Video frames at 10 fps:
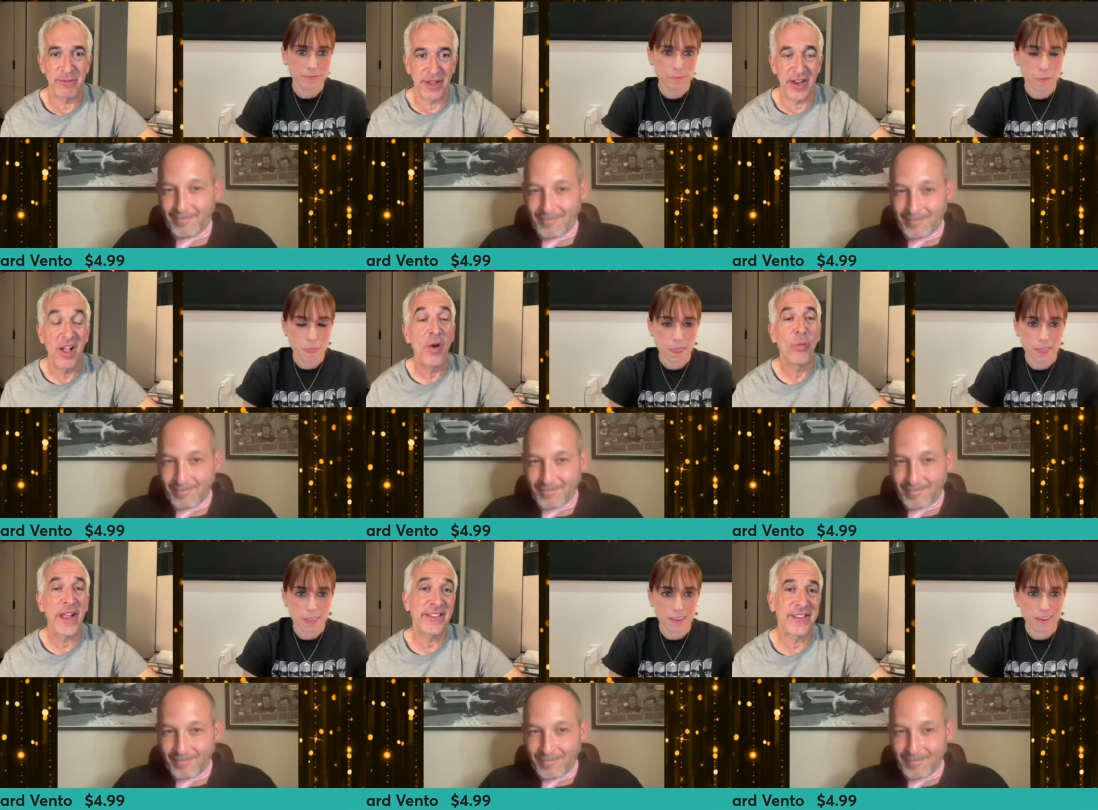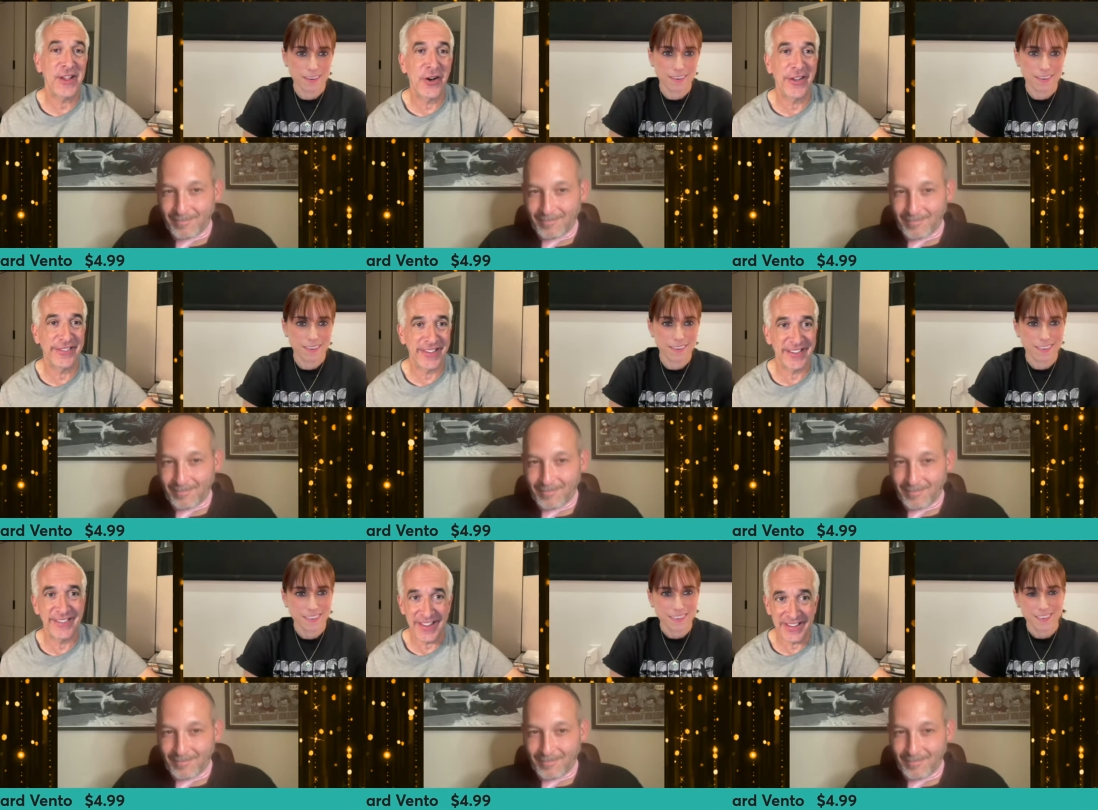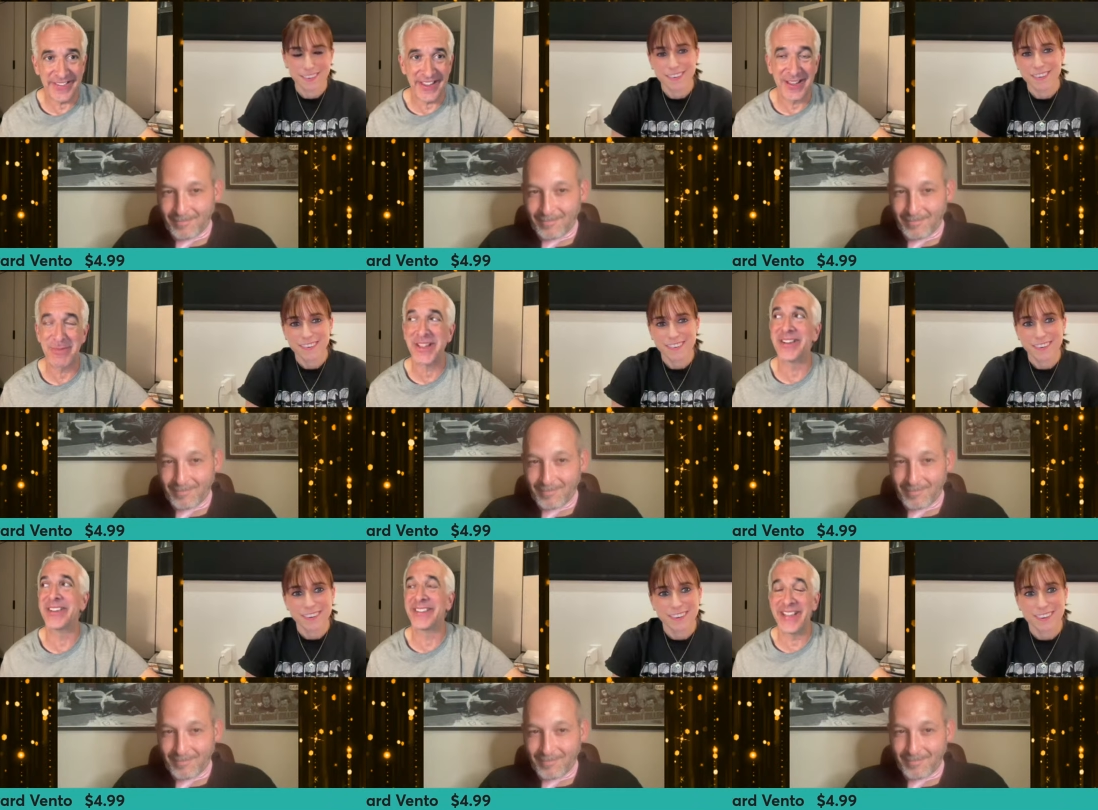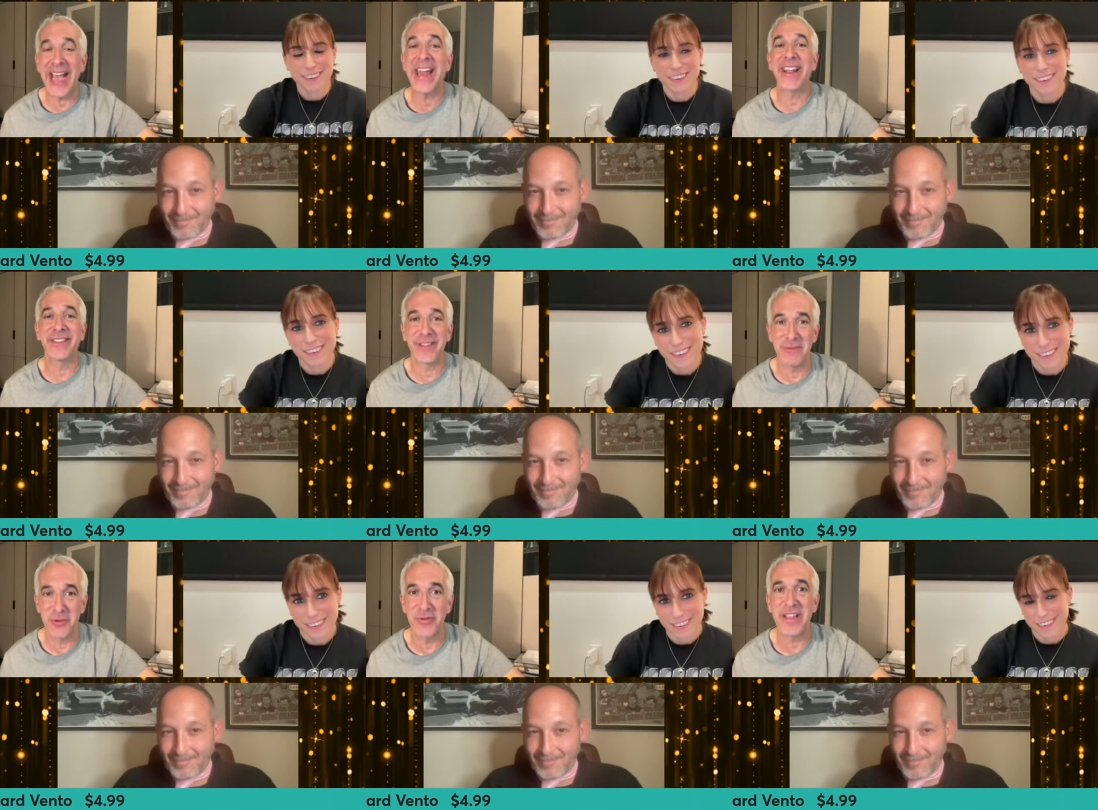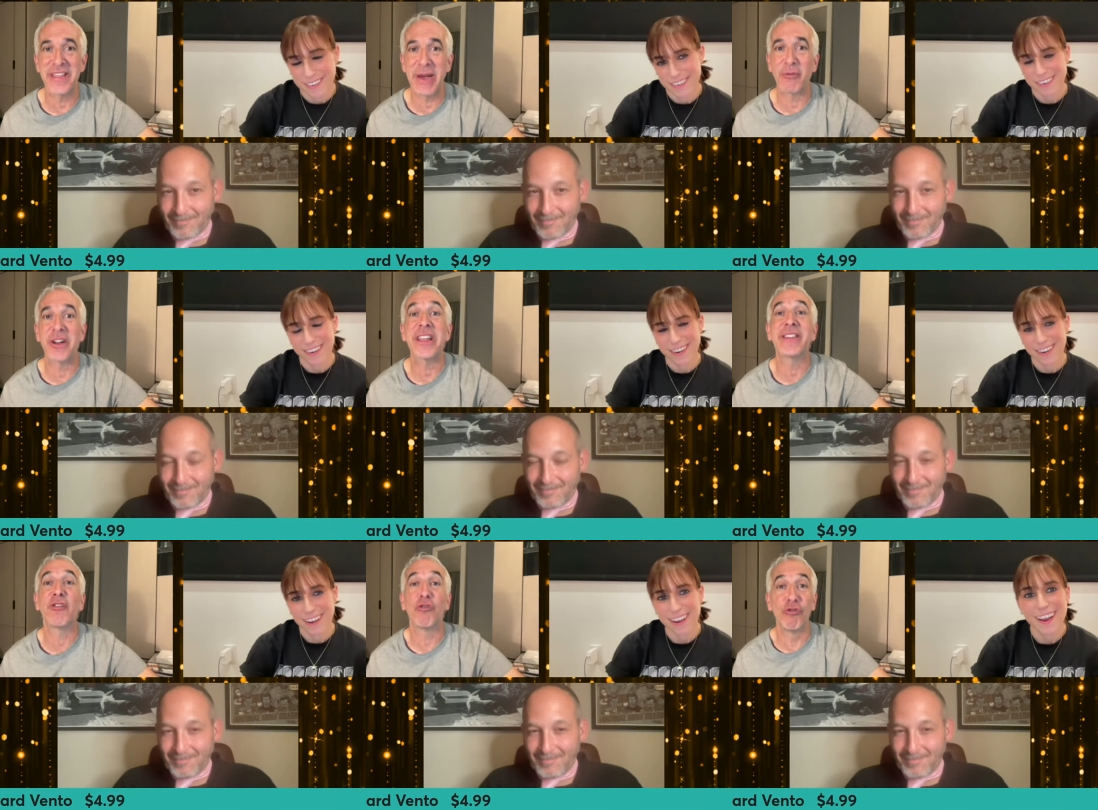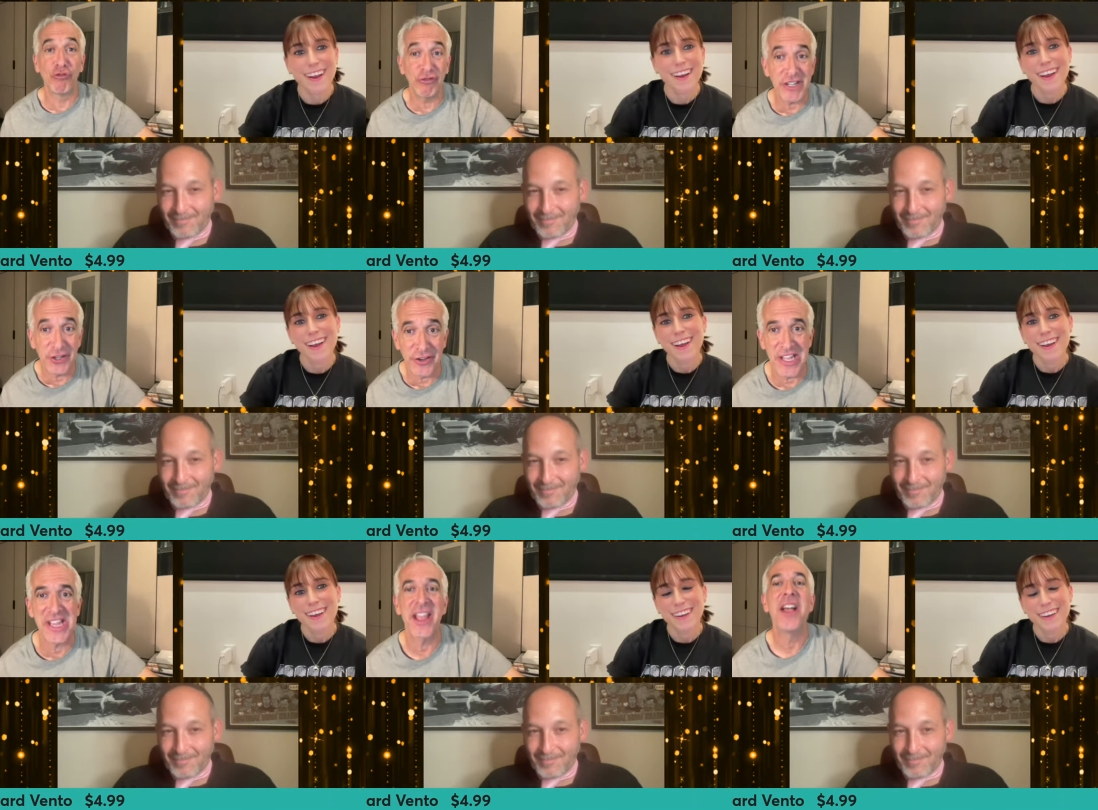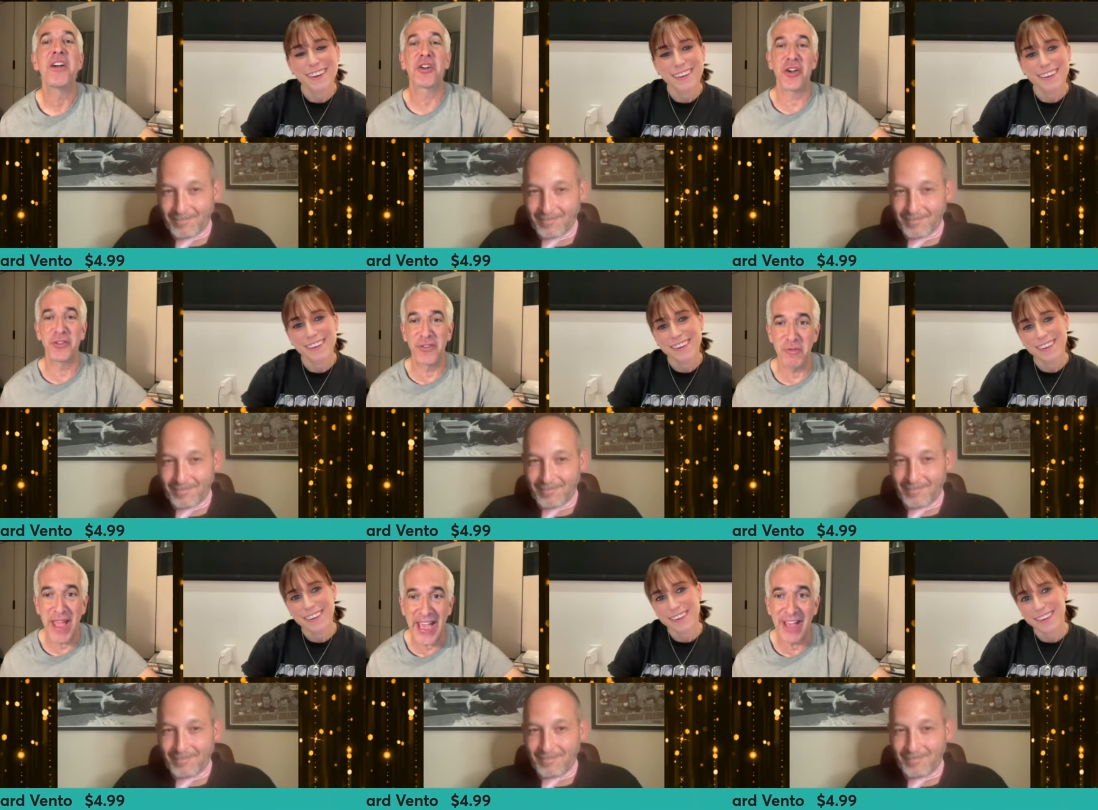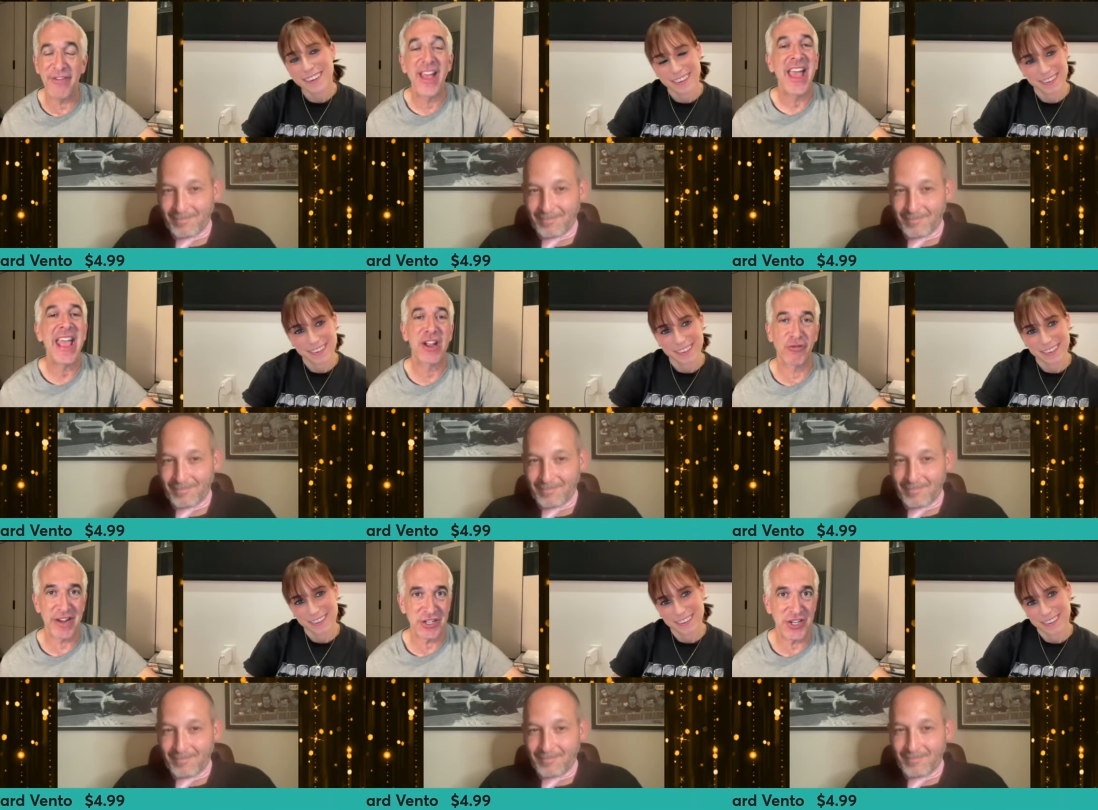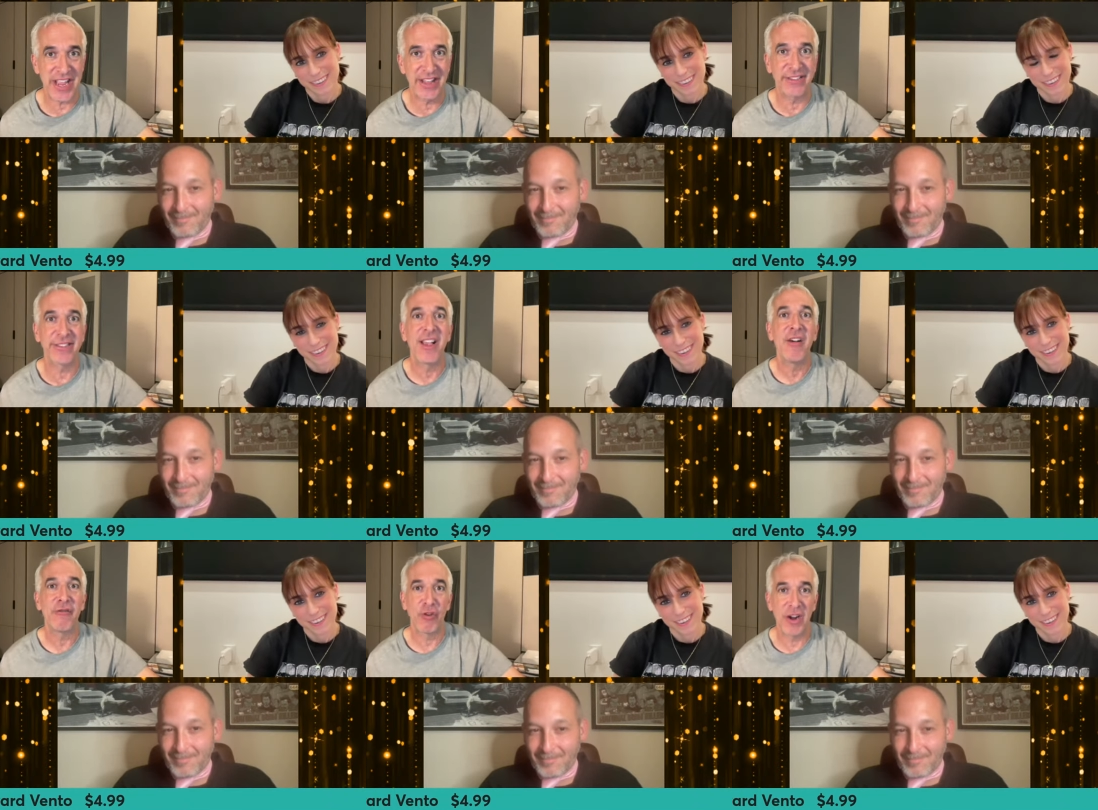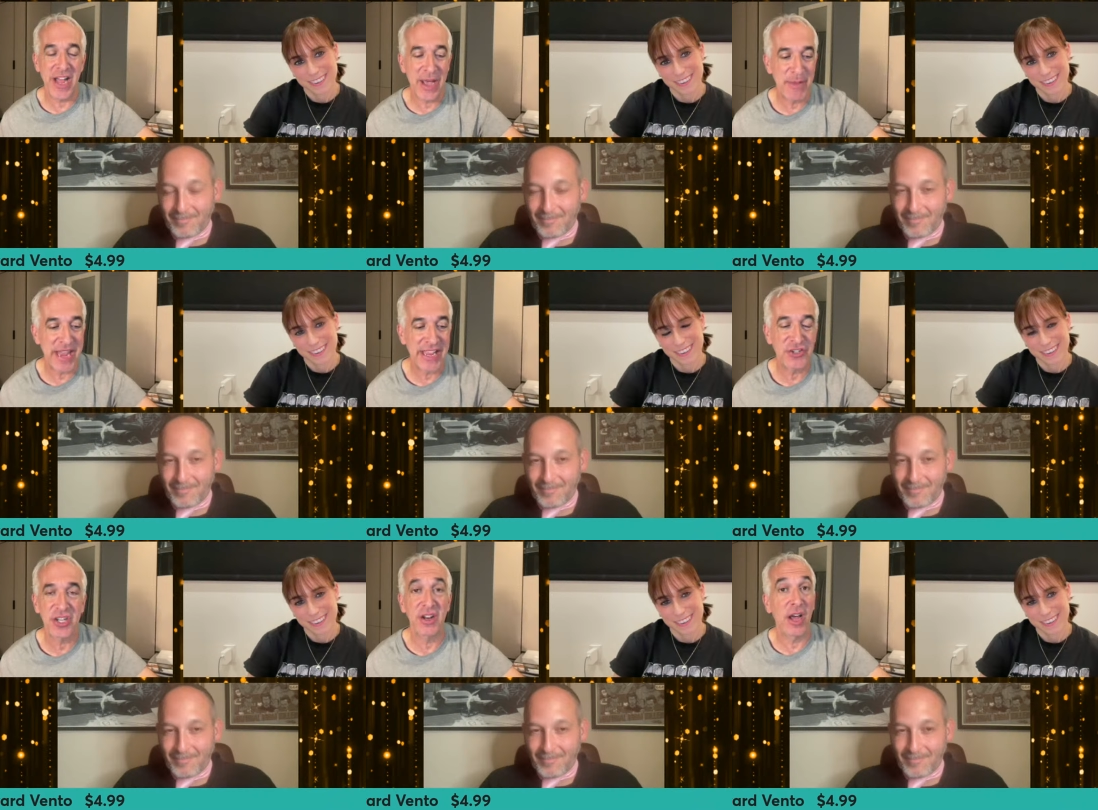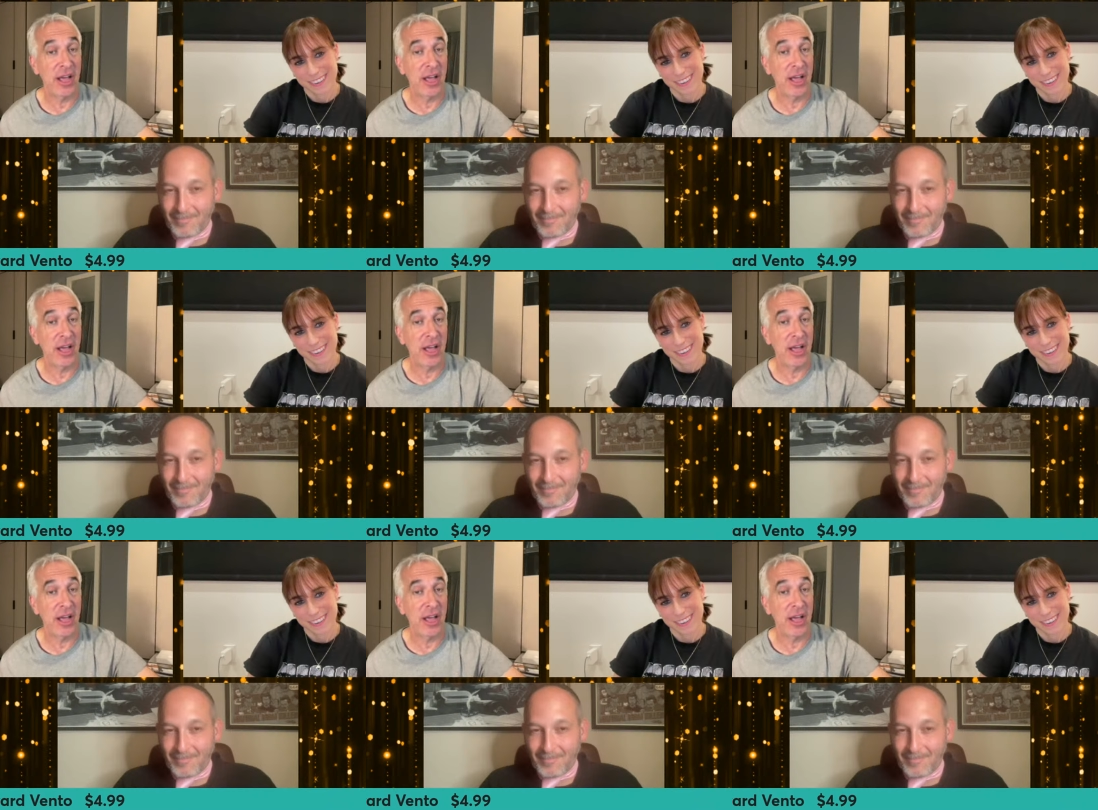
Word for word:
Speaker 1: But wait till y'all see Sing Sing, because that is the movie that where he's really going to have a great chance for a nomination,